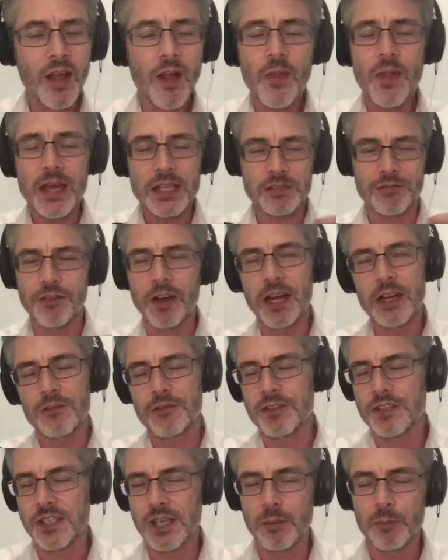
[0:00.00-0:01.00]
that's fine
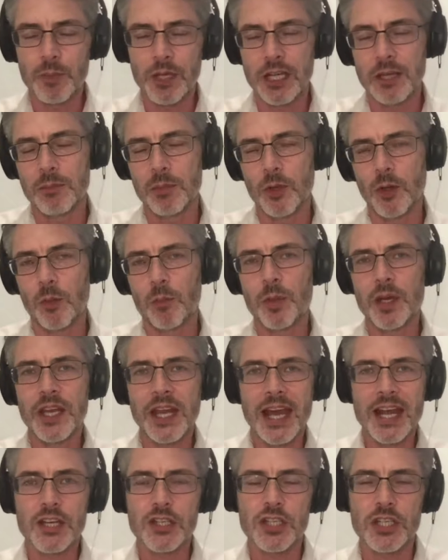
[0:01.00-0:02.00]
for some people, but
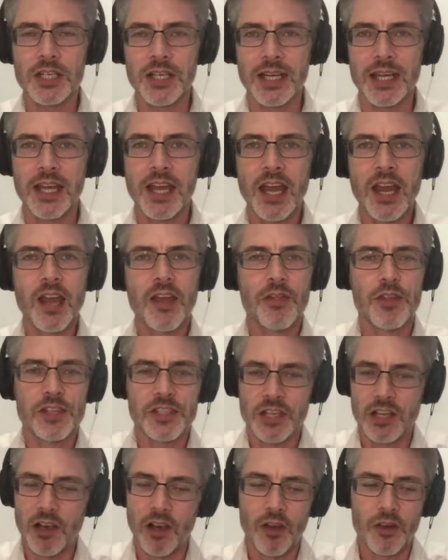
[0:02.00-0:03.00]
actually
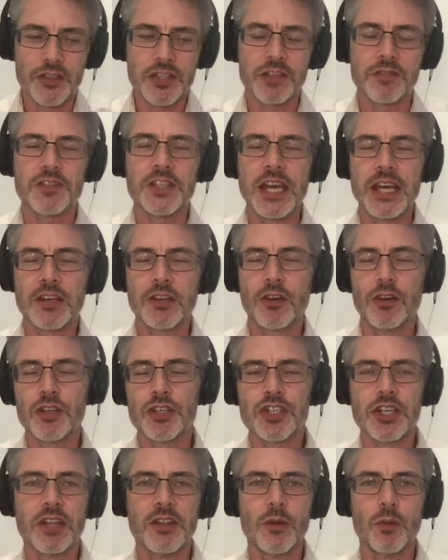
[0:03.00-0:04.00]
there's a lot of
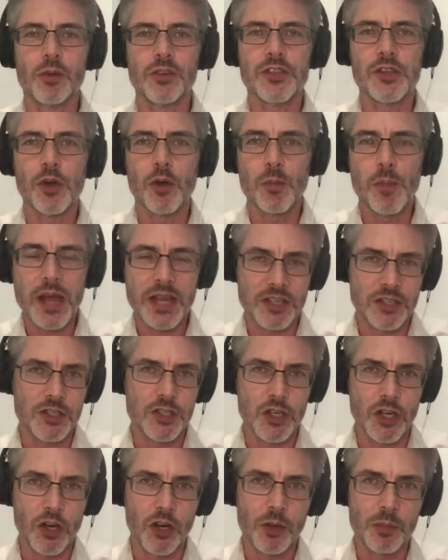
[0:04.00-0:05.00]
technology that will do a better
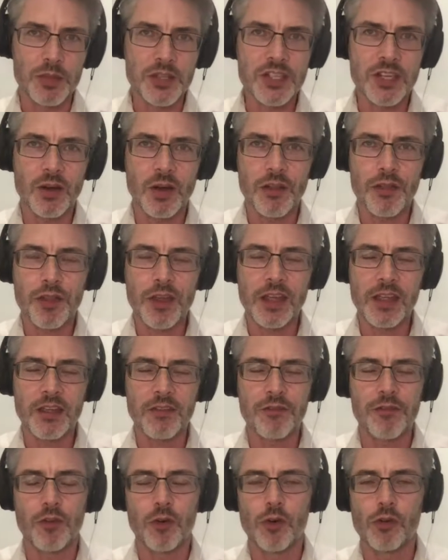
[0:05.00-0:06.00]
job. So I think
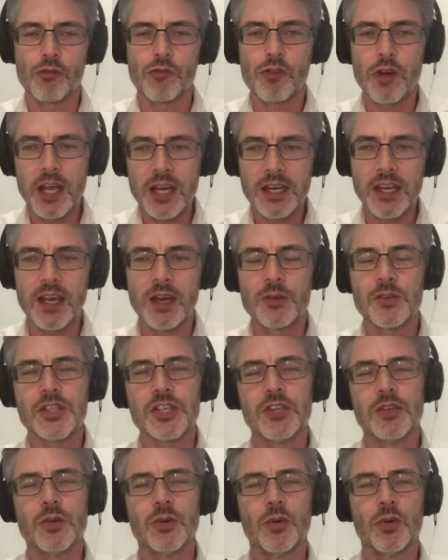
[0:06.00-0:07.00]
for radio
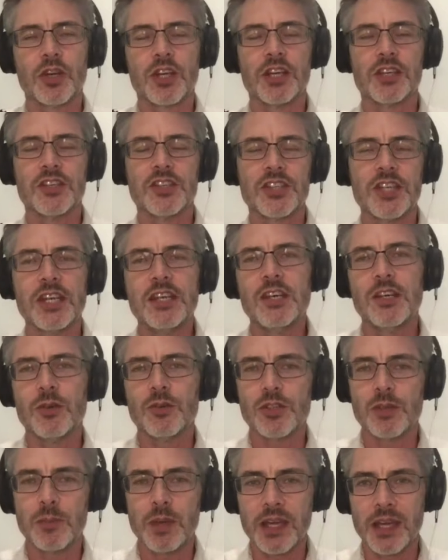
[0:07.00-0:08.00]
to
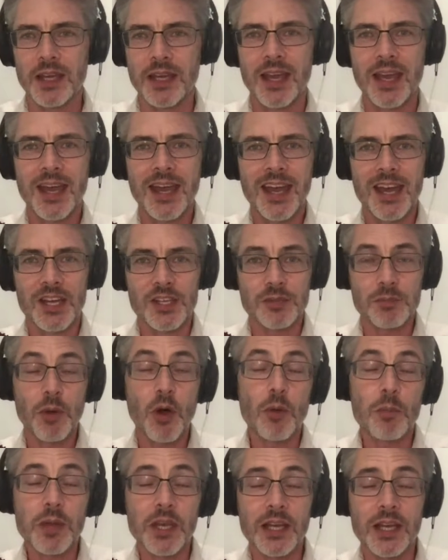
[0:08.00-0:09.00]
continue to be as
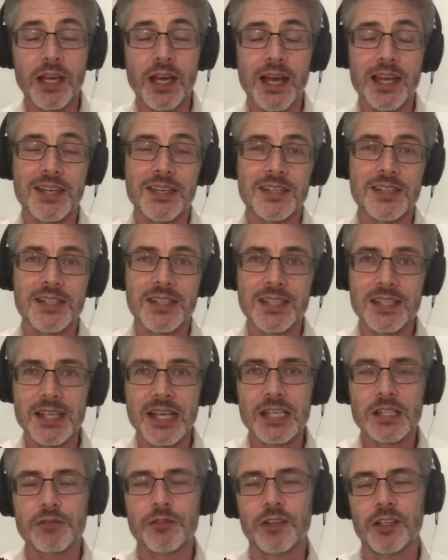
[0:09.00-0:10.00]
popular and as
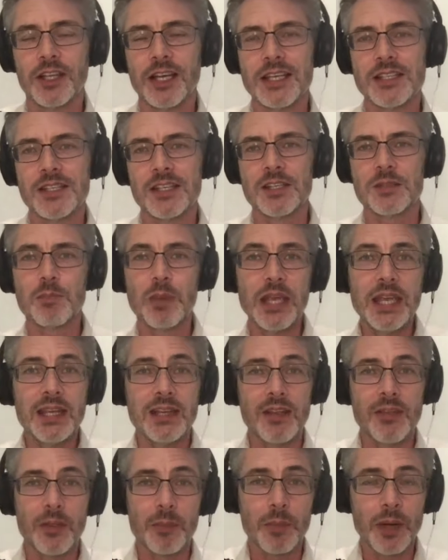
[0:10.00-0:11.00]
successful as it's
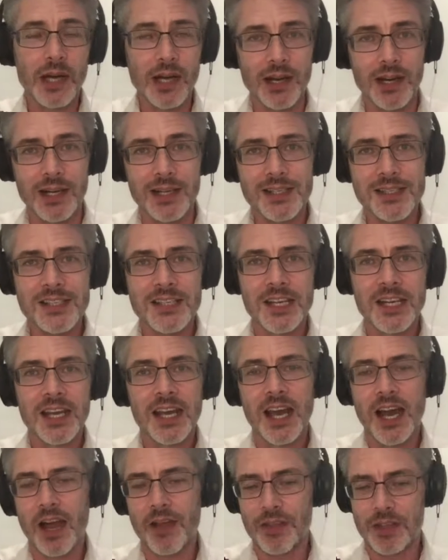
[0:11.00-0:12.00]
been in the past,
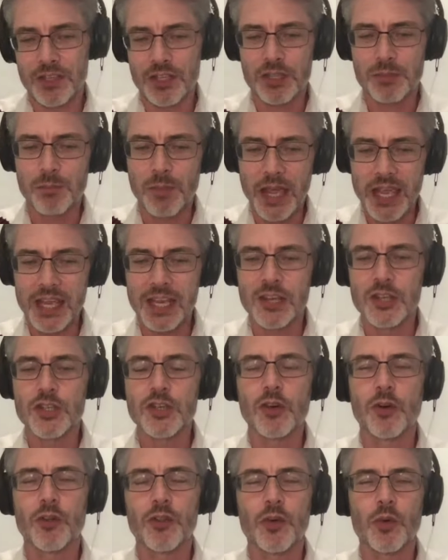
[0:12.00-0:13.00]
I think just making
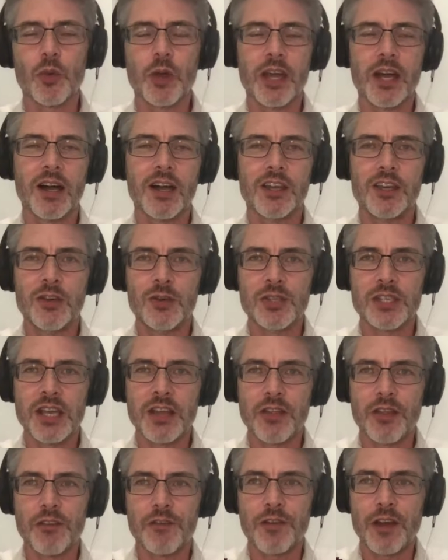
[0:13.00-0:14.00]
sure that we are
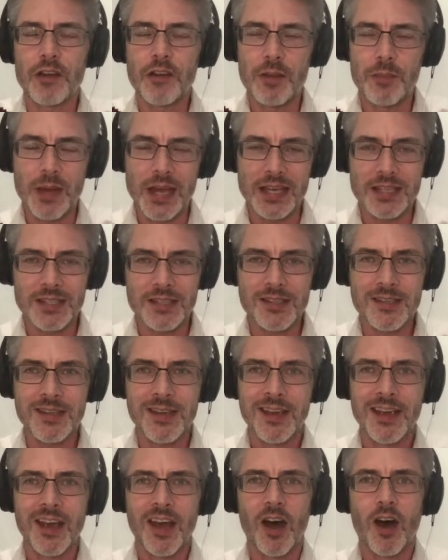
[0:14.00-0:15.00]
using the very best
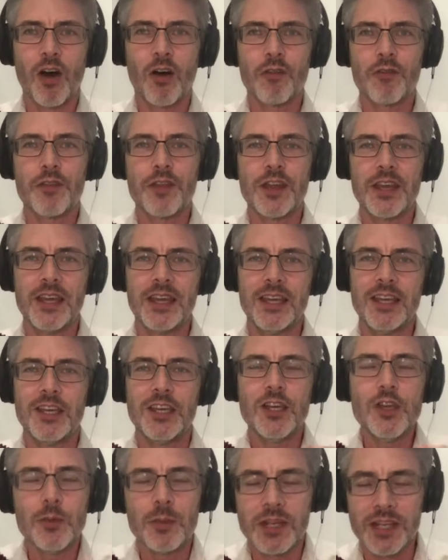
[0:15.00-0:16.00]
of the
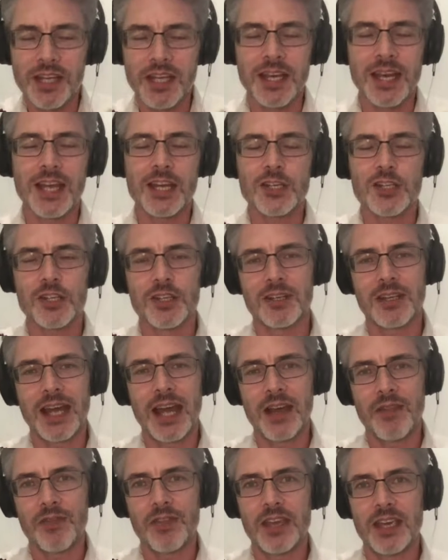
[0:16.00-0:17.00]
human connection
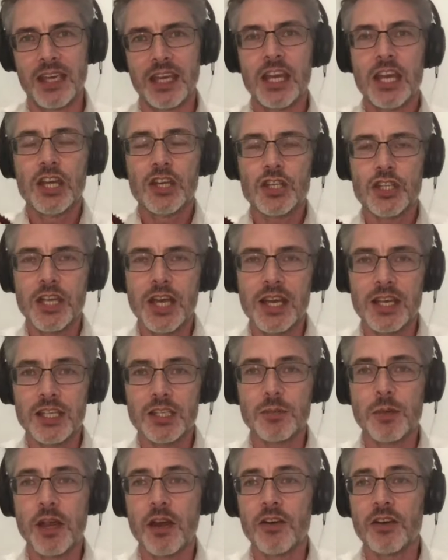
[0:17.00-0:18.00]
and the shared
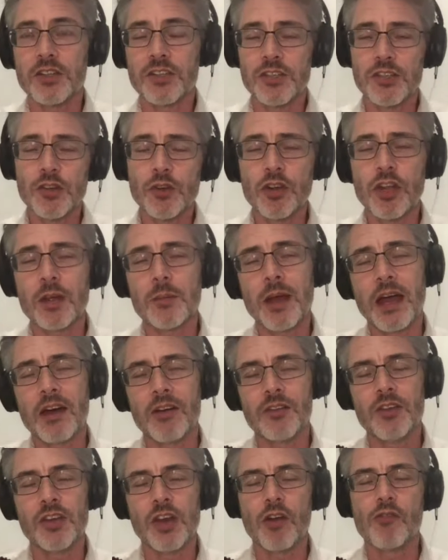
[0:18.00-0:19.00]
experience and talking
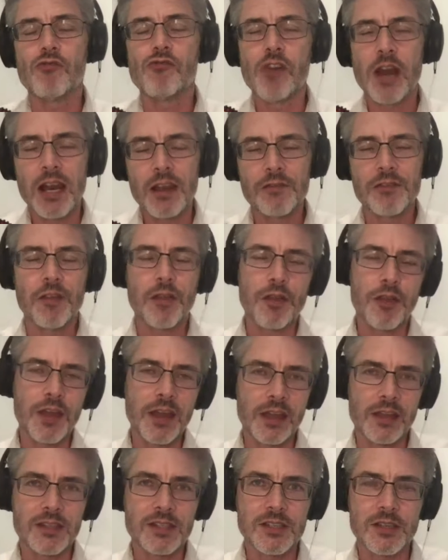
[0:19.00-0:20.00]
about, relevant
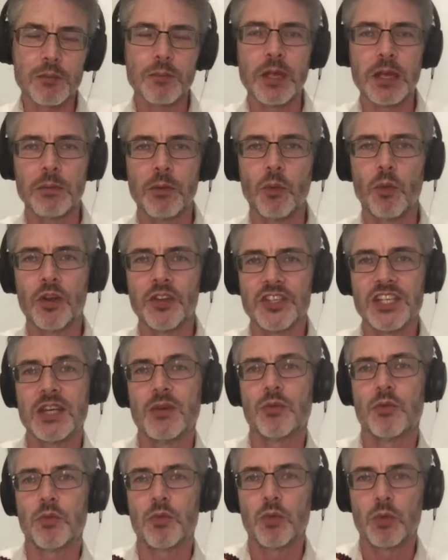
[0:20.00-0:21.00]
things that people want
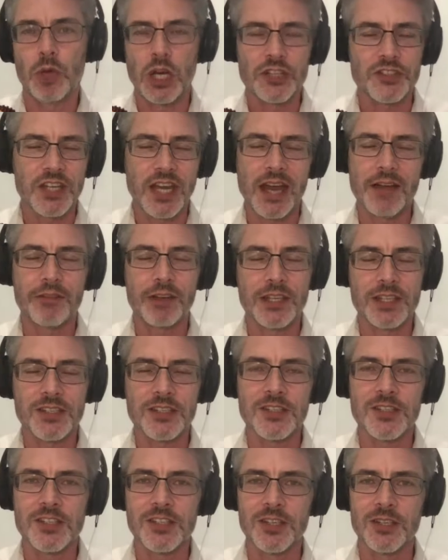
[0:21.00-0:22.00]
to have a
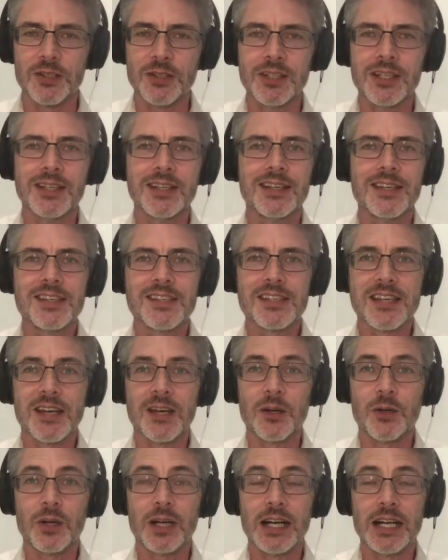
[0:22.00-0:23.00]
listen to.
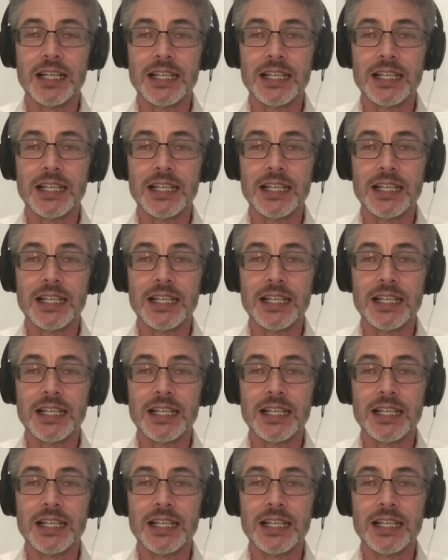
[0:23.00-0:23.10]
So,